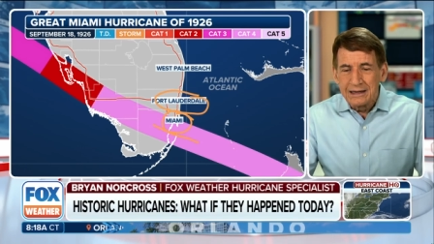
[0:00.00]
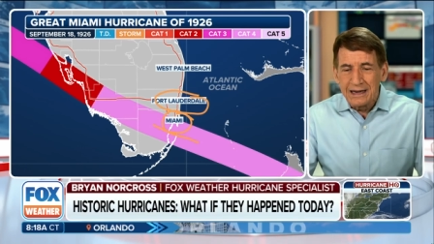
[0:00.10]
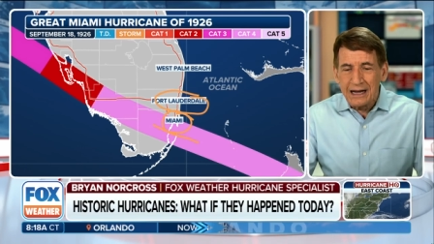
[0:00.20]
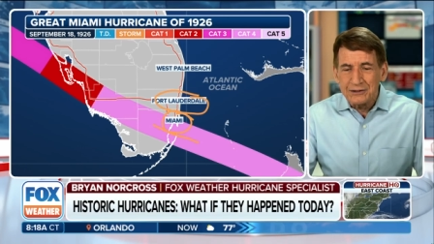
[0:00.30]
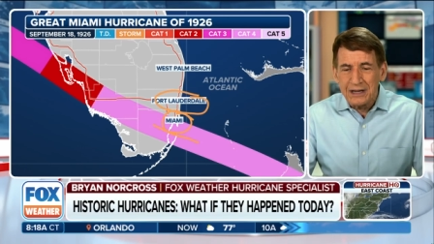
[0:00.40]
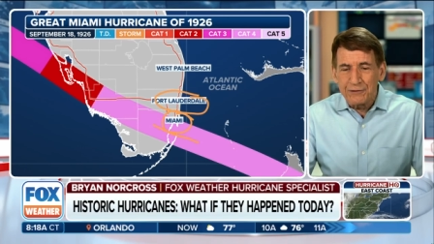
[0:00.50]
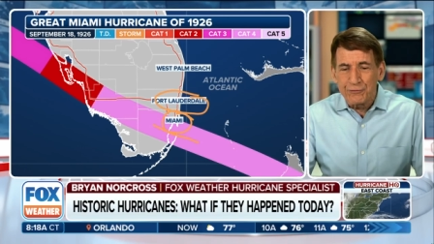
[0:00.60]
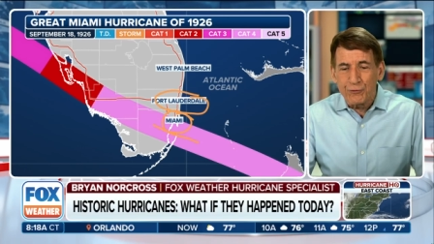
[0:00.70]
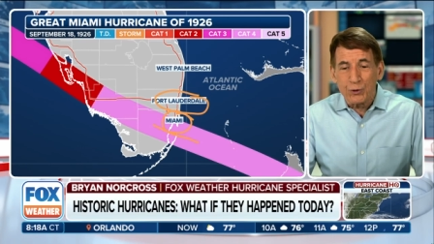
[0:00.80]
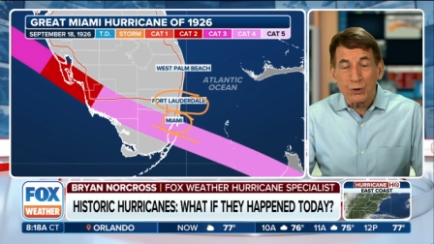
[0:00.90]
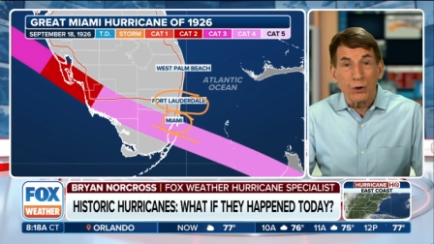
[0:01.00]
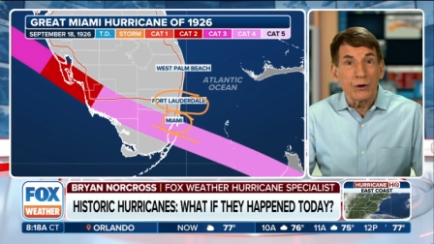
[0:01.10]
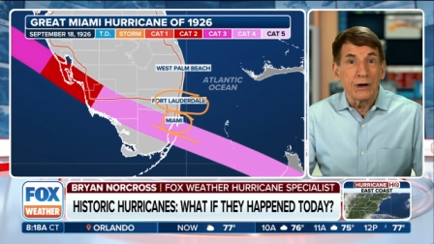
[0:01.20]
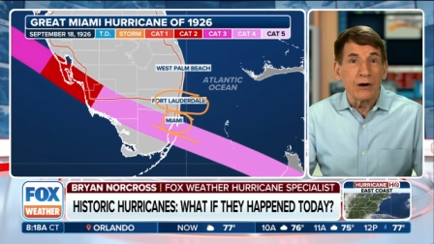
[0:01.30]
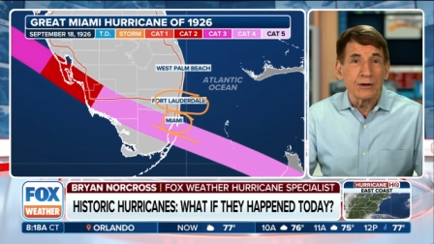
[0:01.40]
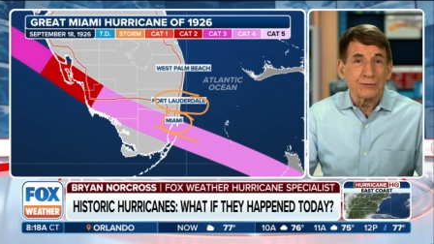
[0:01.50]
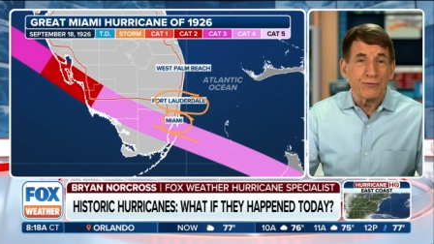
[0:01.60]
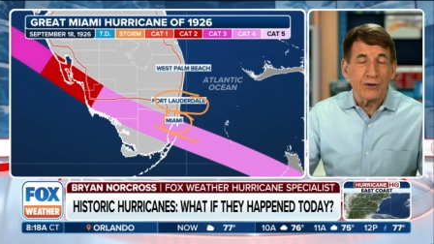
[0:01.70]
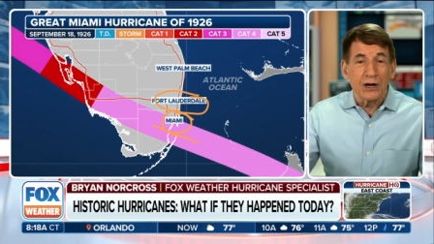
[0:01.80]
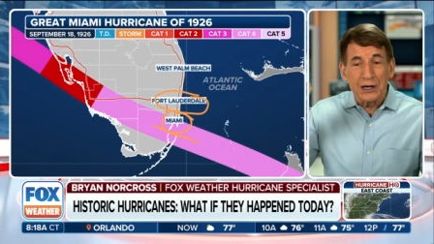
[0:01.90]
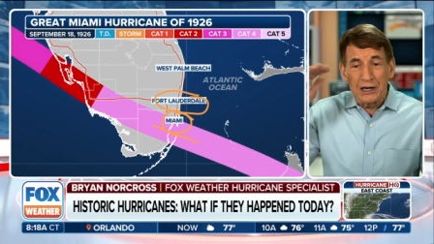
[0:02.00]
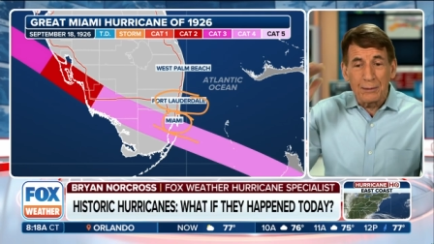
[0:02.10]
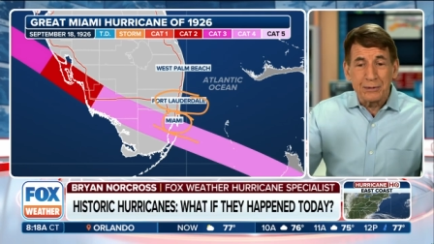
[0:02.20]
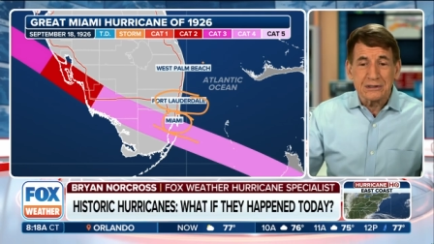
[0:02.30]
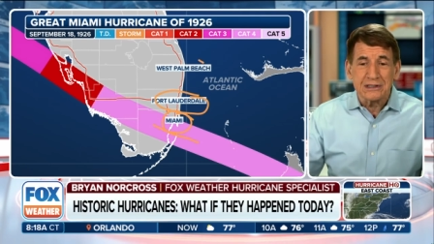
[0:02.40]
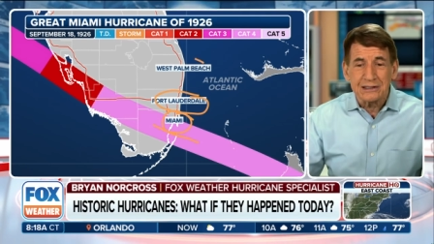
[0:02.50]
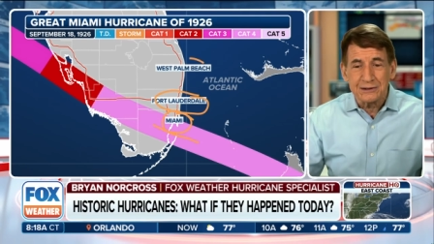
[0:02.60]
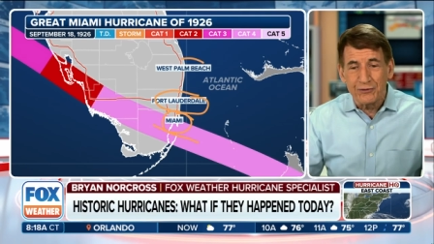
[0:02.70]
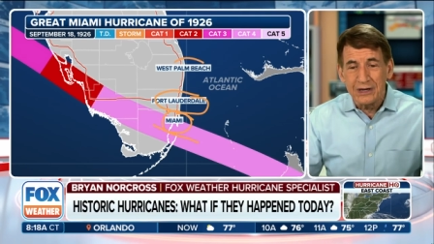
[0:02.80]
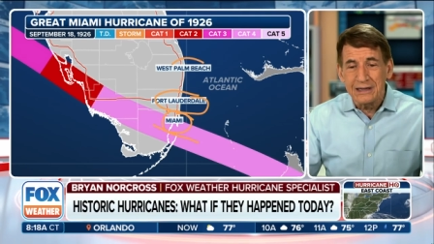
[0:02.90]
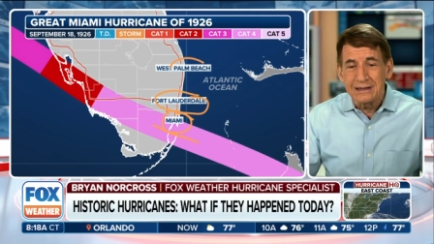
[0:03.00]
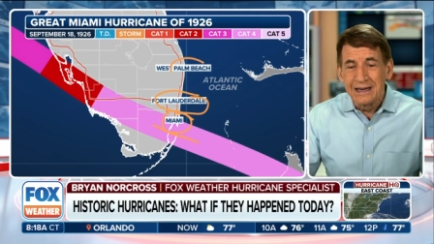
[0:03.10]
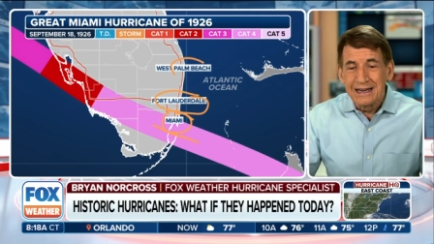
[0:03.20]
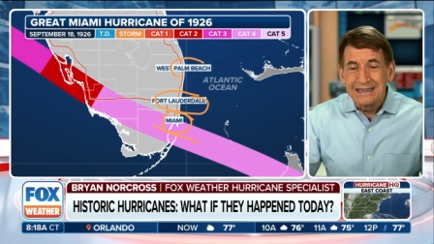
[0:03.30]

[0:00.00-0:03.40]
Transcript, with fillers: Downtown Fort Lauderdale is flooded up to six feet.